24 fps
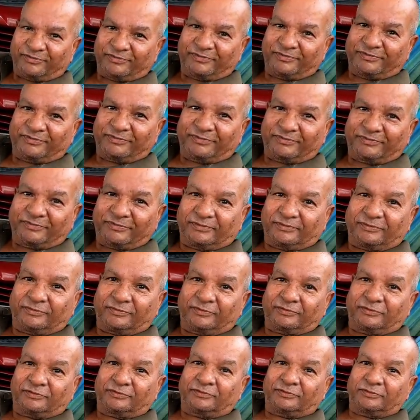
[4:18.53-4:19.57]
Cooliewood Jungle?
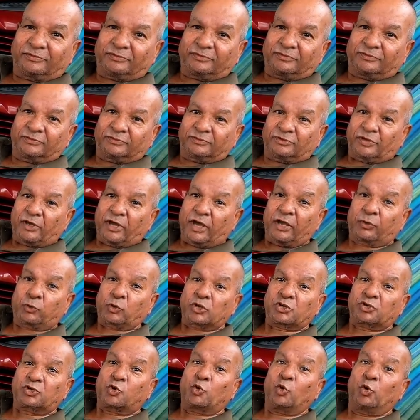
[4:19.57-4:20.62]
Oh. It
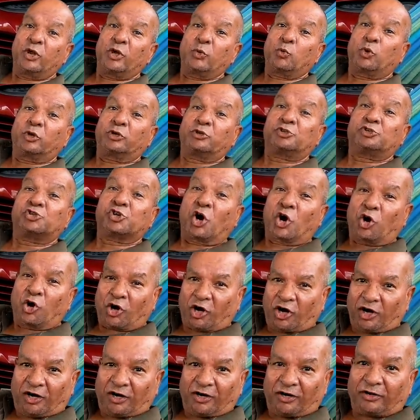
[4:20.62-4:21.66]
was Cooliewood
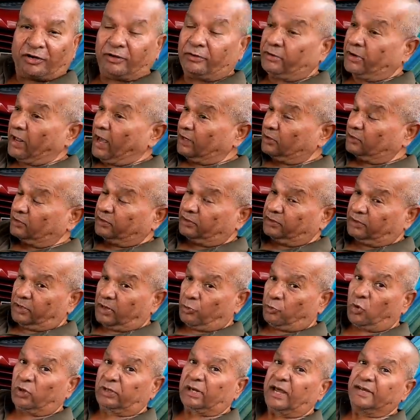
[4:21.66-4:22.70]
Jungle. That
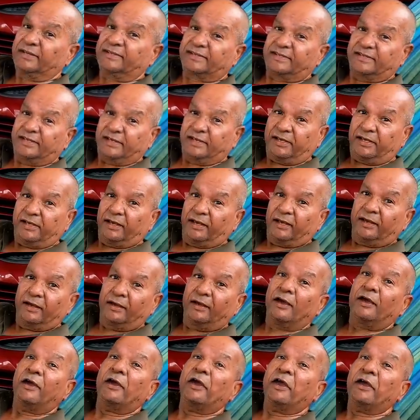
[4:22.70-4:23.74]
what I see
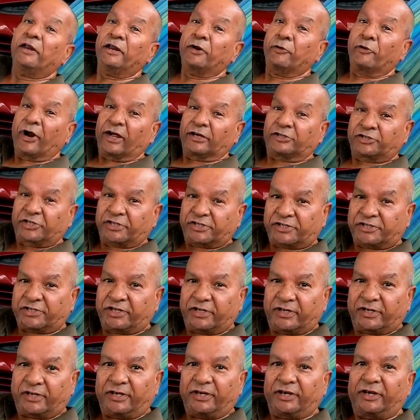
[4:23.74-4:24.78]
in the
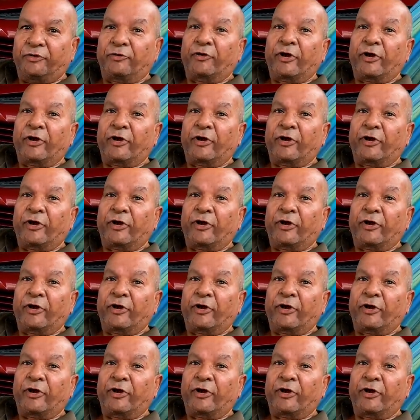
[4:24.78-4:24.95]
register in the